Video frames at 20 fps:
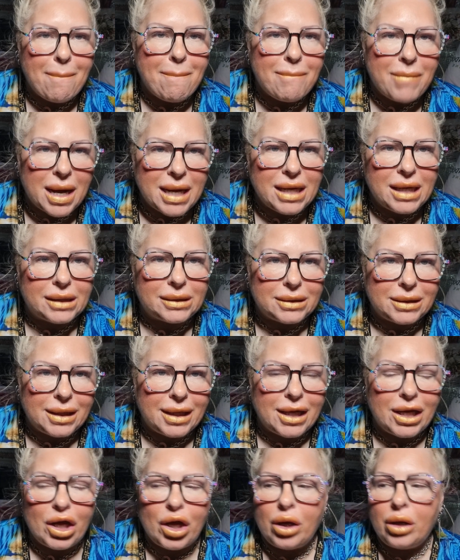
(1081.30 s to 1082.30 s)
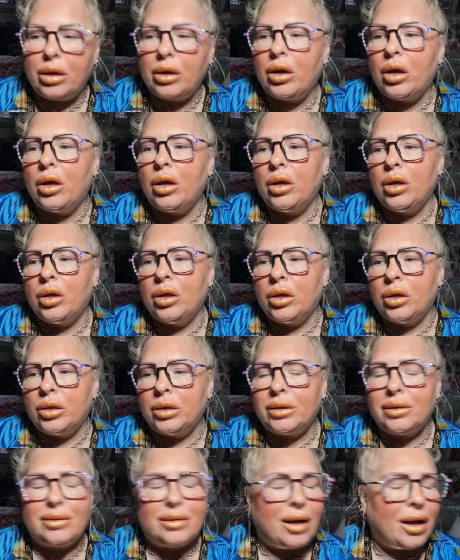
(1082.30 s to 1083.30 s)
makes it,
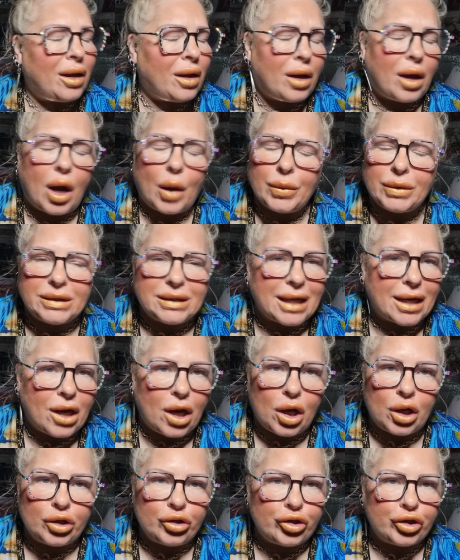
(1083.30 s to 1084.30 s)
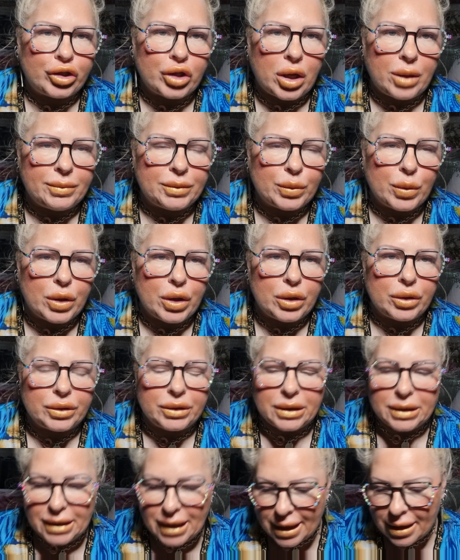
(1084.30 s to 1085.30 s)
I would say, 100 times
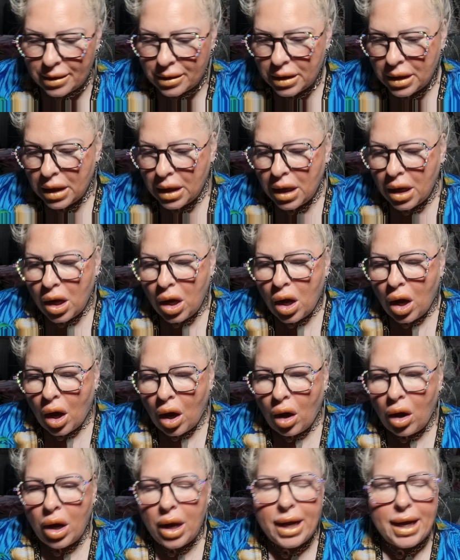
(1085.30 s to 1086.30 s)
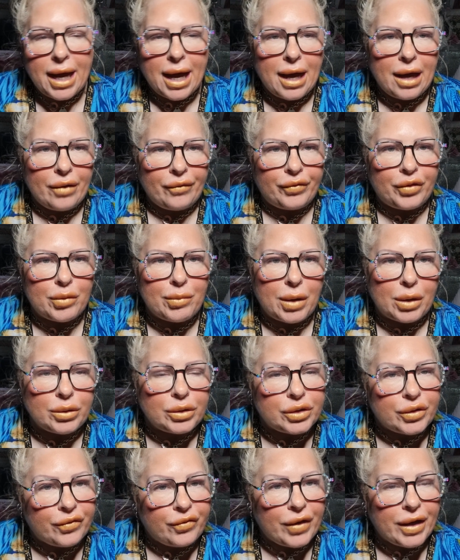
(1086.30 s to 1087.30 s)
worse. Now, I have the
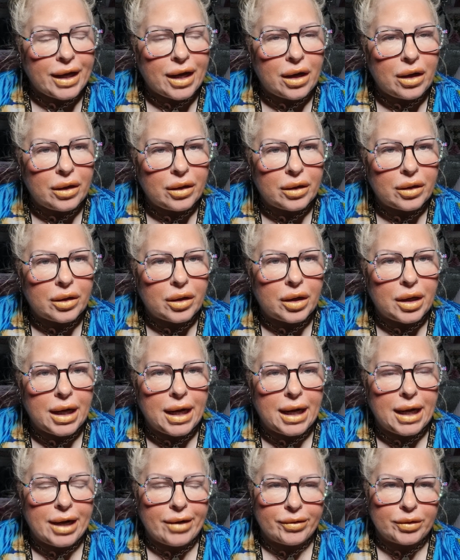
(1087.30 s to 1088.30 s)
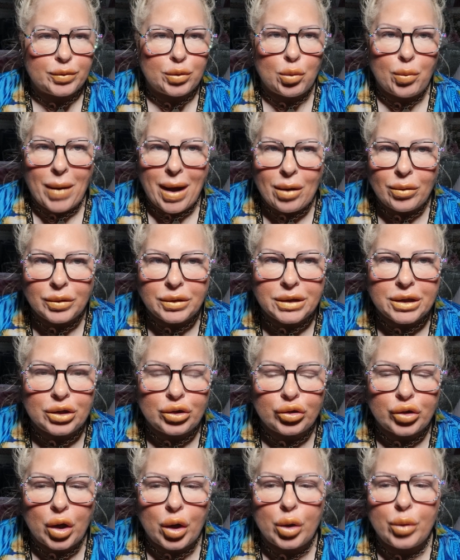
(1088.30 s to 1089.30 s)
most severe irritable bowel
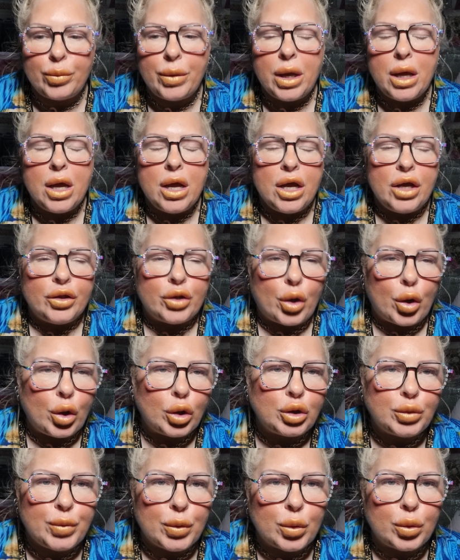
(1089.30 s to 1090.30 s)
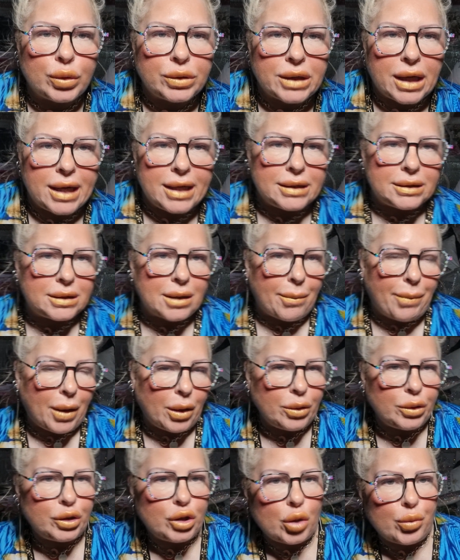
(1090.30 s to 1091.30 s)
syndrome. The hospital say it's
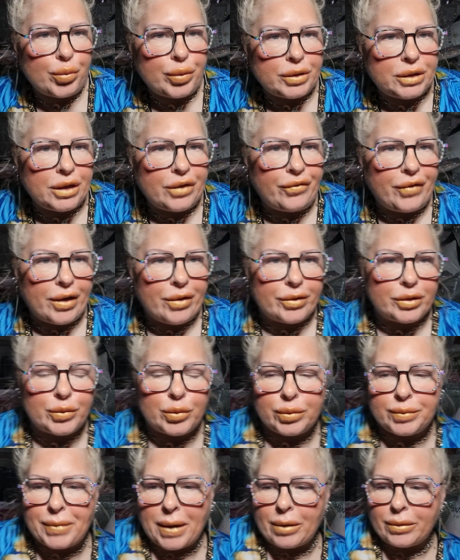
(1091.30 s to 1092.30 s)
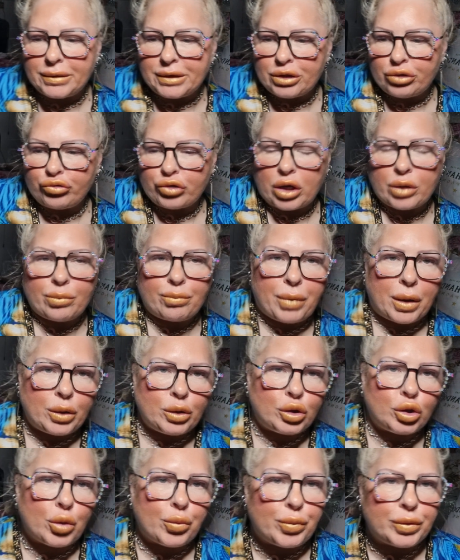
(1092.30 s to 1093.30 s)
post-operative irritable bowel syndrome,
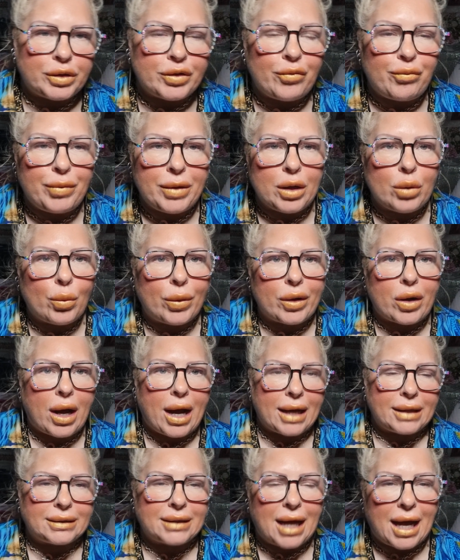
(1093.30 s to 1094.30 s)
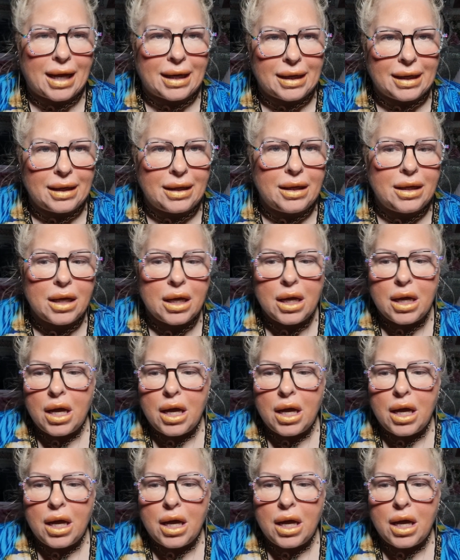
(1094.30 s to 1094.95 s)
post-operative being when I had Callie,